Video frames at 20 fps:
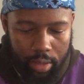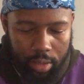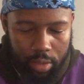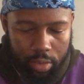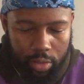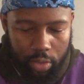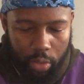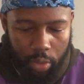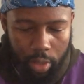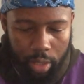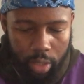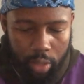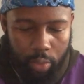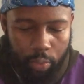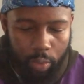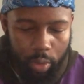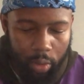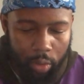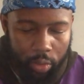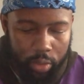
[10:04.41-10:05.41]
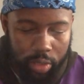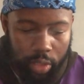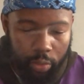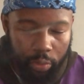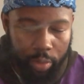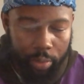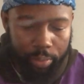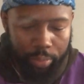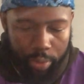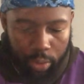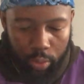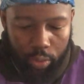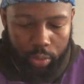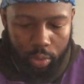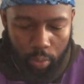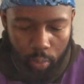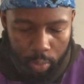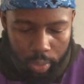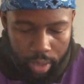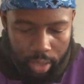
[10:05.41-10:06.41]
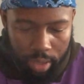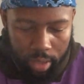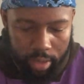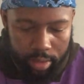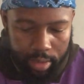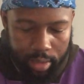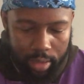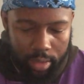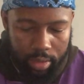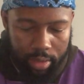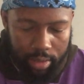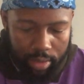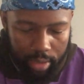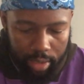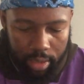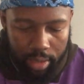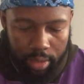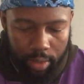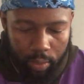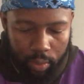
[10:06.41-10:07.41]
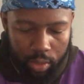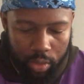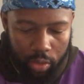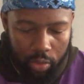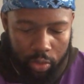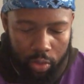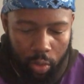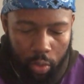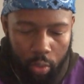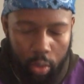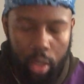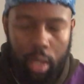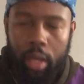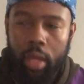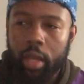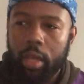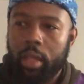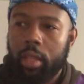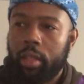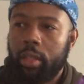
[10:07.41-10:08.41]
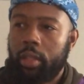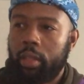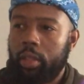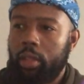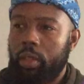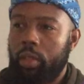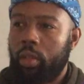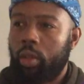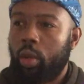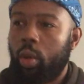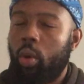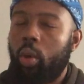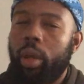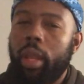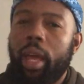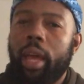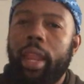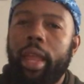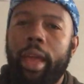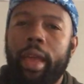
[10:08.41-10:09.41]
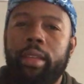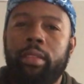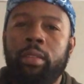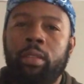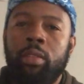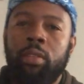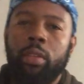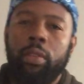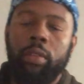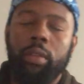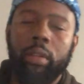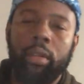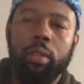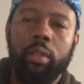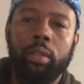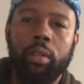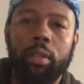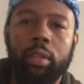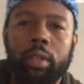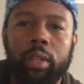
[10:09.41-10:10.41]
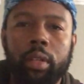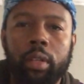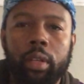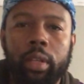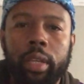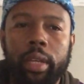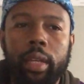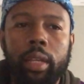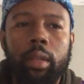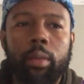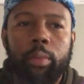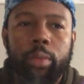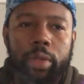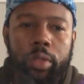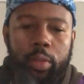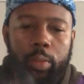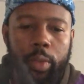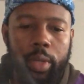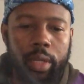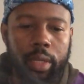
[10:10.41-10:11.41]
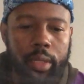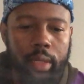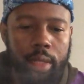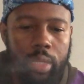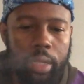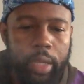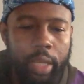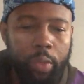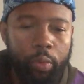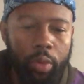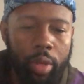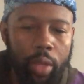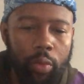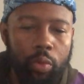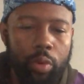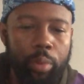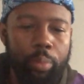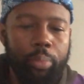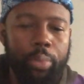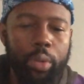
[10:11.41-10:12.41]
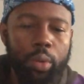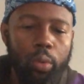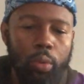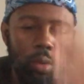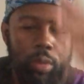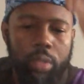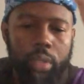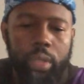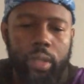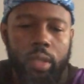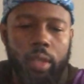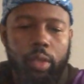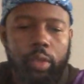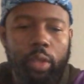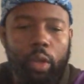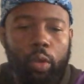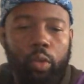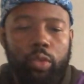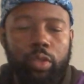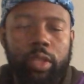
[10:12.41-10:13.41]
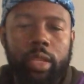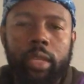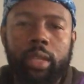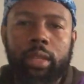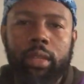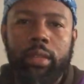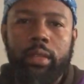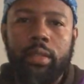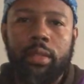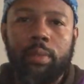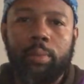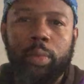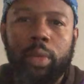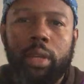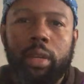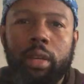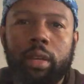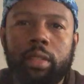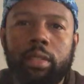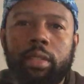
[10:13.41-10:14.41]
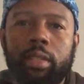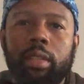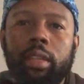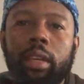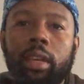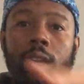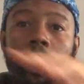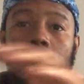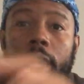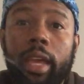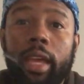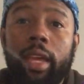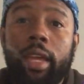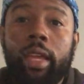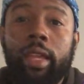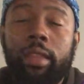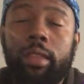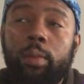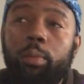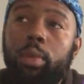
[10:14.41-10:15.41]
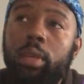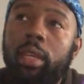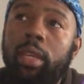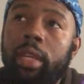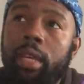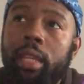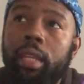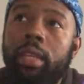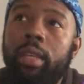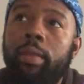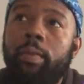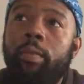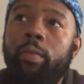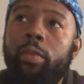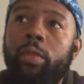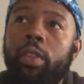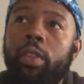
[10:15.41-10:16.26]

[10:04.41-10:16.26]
So he arose and rebuked the winds and the sea, and there was a, so the Lord had access of the of the, of the elements, man, and he he rebuked those things because at the beginning,